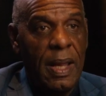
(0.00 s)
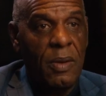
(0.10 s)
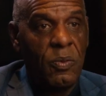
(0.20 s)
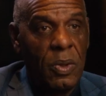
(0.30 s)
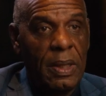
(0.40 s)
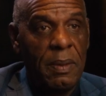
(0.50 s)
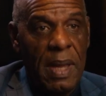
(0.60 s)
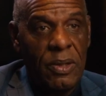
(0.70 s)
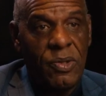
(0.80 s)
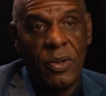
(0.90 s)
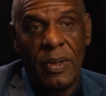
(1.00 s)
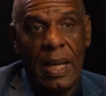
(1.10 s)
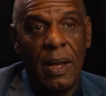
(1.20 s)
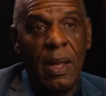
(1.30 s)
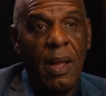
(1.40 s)
and really make sure
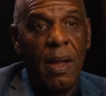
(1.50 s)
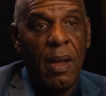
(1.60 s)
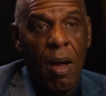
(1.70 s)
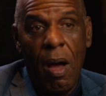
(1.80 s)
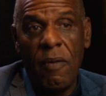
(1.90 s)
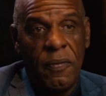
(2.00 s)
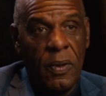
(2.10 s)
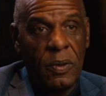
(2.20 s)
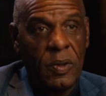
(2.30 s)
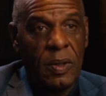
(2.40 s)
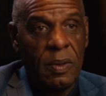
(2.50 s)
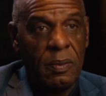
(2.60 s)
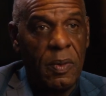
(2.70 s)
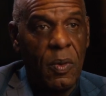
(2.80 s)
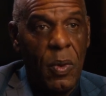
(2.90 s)
that all folks,
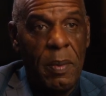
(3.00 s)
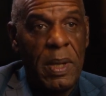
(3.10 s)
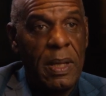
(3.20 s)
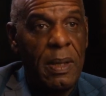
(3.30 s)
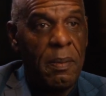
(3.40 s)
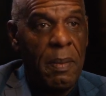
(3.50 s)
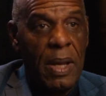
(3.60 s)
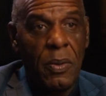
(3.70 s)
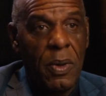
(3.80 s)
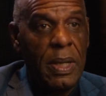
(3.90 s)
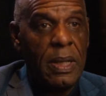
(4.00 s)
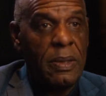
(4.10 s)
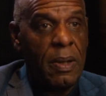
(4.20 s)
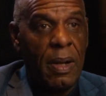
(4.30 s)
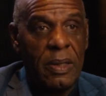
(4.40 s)
women,
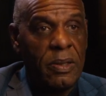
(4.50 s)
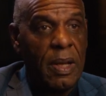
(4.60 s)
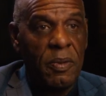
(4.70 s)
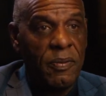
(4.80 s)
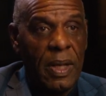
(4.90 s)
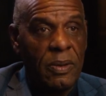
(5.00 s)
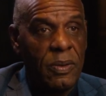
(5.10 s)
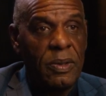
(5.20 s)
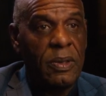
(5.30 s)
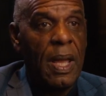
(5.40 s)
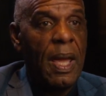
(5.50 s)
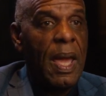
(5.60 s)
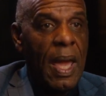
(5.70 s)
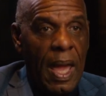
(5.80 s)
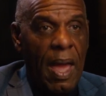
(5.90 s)
minorities, our disabled veterans,
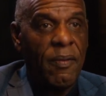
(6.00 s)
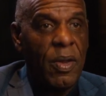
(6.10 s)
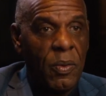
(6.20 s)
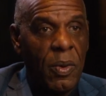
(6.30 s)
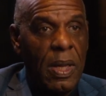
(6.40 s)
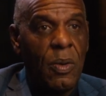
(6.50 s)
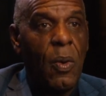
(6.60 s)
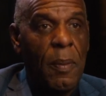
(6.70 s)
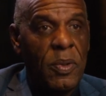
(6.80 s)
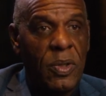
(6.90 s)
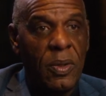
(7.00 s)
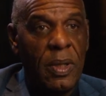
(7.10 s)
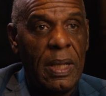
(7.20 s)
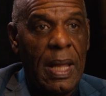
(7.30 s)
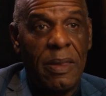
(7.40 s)
have a equal
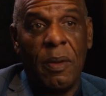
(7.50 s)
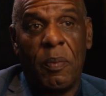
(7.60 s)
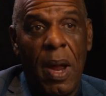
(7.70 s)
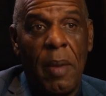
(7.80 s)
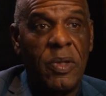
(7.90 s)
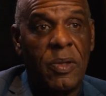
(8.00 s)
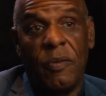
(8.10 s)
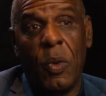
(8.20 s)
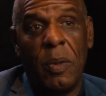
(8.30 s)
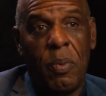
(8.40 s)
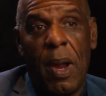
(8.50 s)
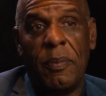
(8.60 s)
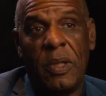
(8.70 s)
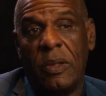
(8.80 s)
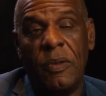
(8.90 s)
opportunity at the promise of what
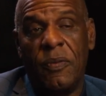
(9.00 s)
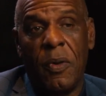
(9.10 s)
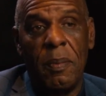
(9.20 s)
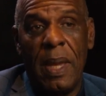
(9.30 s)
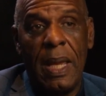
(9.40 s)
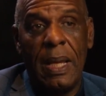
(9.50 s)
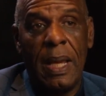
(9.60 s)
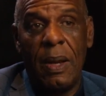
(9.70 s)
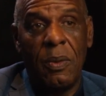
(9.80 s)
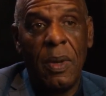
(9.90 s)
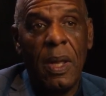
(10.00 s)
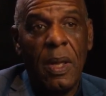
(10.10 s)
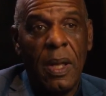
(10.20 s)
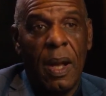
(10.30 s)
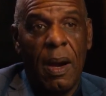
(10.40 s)
Prop 64 made. And
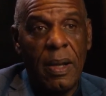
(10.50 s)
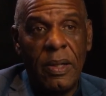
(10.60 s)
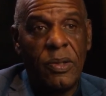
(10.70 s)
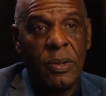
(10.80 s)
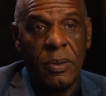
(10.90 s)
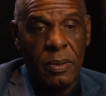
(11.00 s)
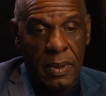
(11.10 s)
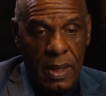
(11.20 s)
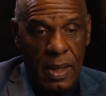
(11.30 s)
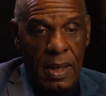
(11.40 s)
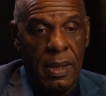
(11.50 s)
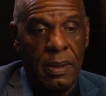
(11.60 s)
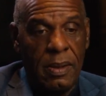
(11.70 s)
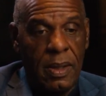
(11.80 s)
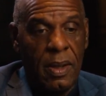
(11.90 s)
our initial,
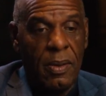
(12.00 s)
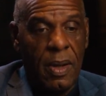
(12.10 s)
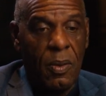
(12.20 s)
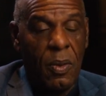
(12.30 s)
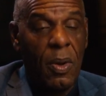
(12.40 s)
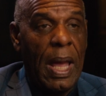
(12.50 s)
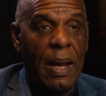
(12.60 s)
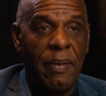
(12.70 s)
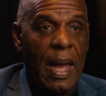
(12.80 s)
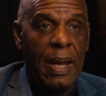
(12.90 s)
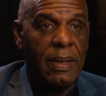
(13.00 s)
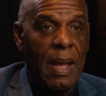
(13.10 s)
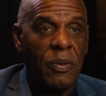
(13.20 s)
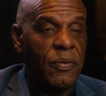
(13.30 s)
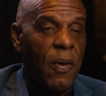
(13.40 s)
rollout of that
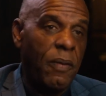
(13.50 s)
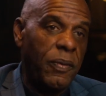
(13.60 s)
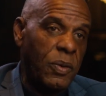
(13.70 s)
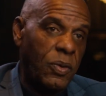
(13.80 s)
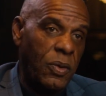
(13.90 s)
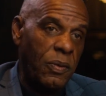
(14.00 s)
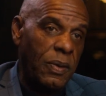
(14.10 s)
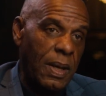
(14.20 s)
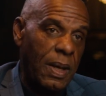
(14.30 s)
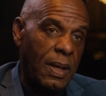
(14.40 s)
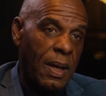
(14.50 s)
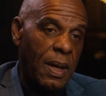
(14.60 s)
was far from the truth. And